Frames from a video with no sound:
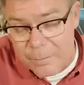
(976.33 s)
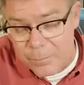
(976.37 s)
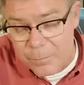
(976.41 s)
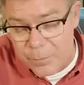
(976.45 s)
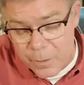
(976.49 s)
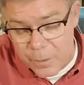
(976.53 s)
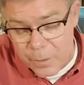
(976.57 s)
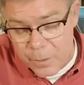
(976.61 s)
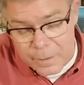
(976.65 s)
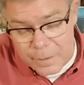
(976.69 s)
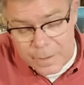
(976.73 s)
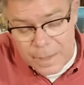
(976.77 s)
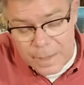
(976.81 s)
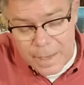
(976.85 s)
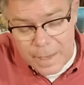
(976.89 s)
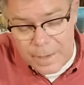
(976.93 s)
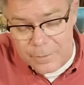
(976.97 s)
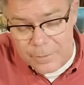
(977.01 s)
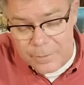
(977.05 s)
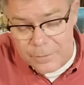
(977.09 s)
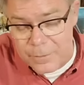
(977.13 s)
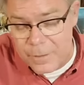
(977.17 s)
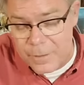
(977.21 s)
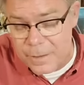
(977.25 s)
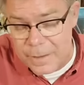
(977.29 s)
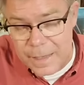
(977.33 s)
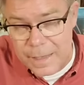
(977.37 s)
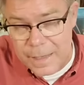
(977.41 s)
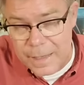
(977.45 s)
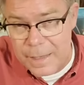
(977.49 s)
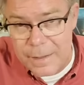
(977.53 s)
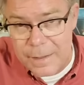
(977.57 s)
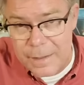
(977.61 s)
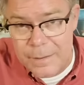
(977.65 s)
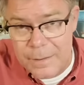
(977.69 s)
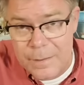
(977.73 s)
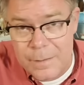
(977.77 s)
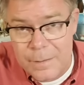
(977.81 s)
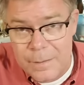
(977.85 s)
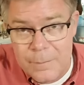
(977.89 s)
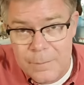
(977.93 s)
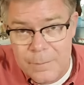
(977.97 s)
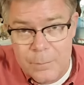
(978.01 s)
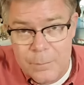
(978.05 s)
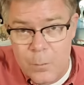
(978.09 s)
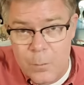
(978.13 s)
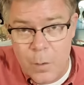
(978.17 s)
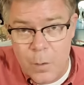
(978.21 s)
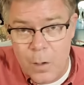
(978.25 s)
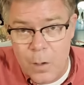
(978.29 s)
look, guys, again,
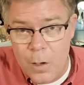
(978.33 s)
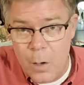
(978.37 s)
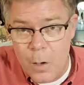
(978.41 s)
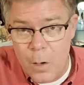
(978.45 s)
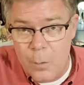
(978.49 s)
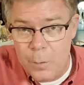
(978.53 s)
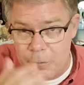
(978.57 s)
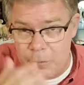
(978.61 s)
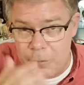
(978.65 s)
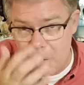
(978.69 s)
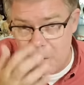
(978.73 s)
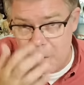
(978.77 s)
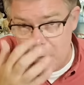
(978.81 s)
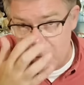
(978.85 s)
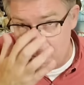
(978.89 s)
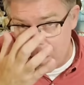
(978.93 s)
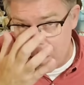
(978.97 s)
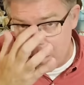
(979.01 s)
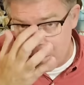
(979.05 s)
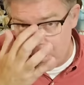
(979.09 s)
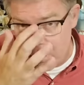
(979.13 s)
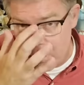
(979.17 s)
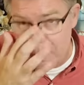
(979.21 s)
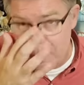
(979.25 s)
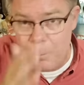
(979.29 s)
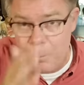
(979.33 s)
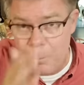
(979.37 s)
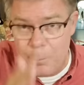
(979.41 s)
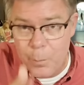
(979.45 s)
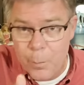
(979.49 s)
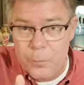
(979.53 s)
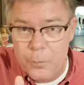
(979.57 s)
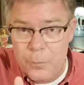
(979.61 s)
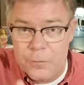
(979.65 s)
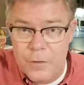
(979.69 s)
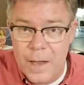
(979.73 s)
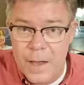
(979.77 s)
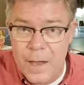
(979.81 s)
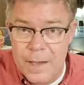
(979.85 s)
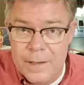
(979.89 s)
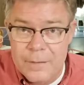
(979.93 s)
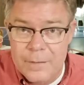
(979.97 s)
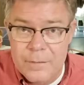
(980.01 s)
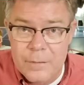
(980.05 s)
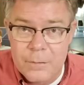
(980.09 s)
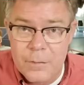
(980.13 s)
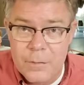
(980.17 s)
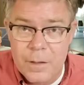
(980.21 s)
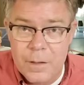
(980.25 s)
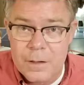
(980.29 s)
we're always going to talk about both
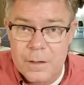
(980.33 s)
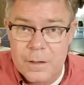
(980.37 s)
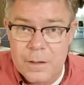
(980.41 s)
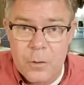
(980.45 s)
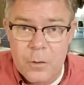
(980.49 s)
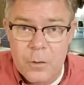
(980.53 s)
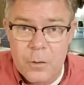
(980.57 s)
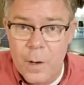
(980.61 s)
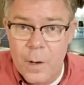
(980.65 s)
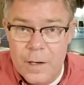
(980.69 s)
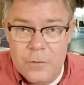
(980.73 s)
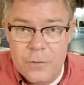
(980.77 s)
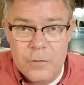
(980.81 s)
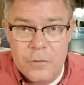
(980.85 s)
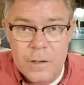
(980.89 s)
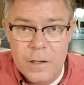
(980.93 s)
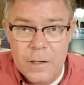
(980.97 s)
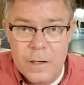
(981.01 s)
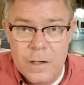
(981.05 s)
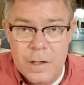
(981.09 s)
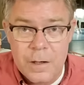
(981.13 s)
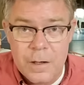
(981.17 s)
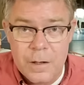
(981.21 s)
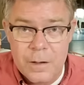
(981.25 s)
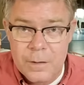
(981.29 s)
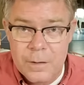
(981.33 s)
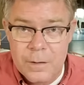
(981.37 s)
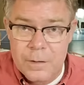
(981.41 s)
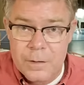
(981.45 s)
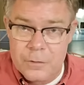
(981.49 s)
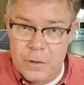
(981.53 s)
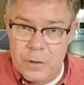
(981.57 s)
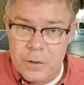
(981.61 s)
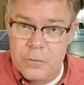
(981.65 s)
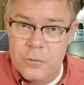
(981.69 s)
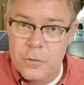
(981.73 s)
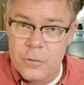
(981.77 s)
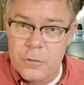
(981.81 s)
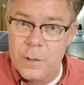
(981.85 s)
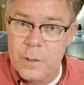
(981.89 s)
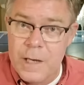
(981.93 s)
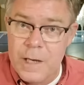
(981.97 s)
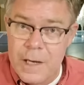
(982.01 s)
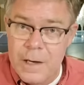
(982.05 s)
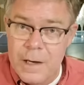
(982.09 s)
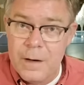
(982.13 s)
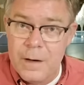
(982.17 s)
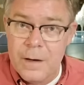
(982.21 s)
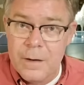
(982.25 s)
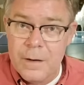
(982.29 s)
sides of the equation here. Did you
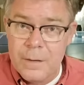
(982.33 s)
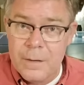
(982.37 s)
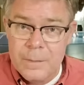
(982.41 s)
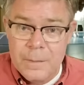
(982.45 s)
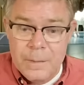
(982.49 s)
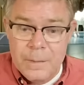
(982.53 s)
hear?